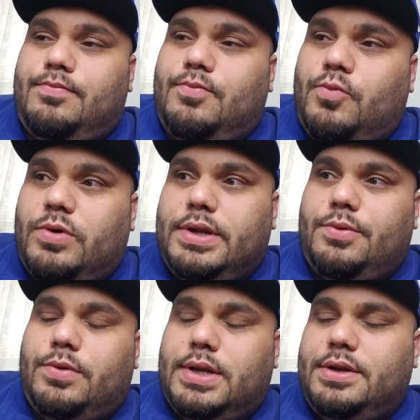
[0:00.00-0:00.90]

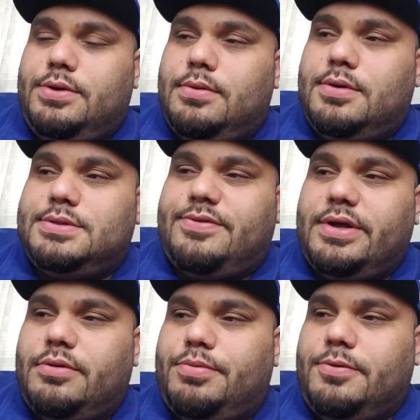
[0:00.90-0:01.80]
when I do those
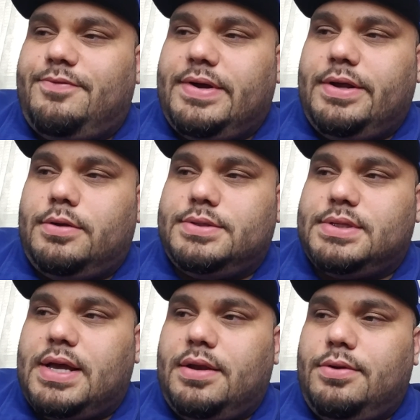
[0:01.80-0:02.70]
fighter profiles,
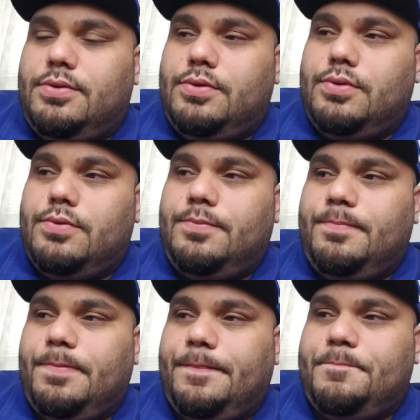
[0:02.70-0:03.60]
I do
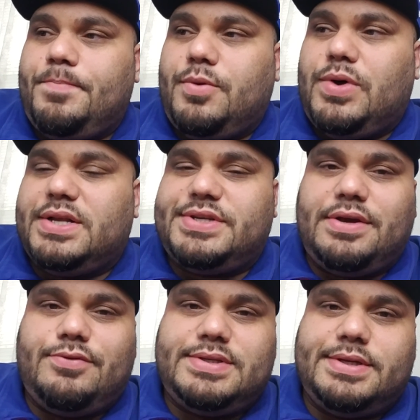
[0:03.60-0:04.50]
watch
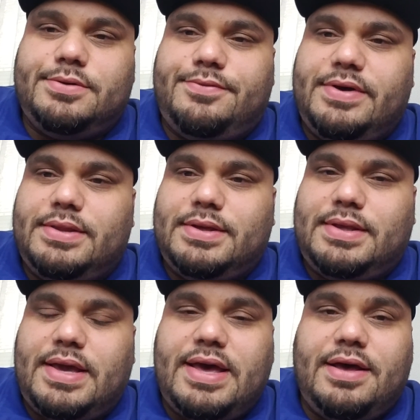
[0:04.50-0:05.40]
every single fight that
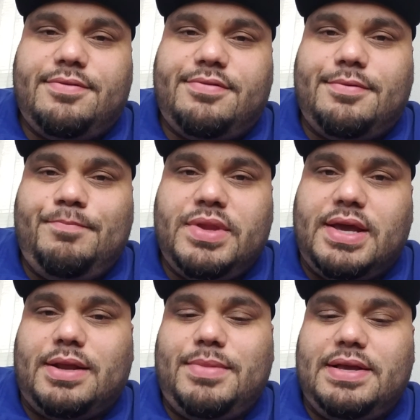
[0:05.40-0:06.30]
they have,
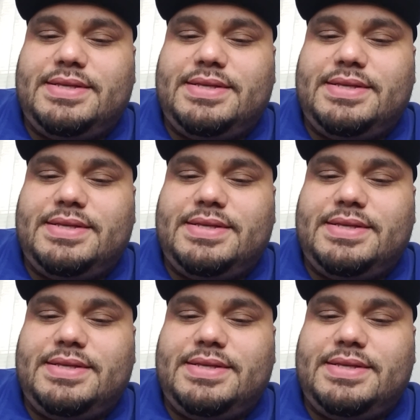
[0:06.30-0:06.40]
and I make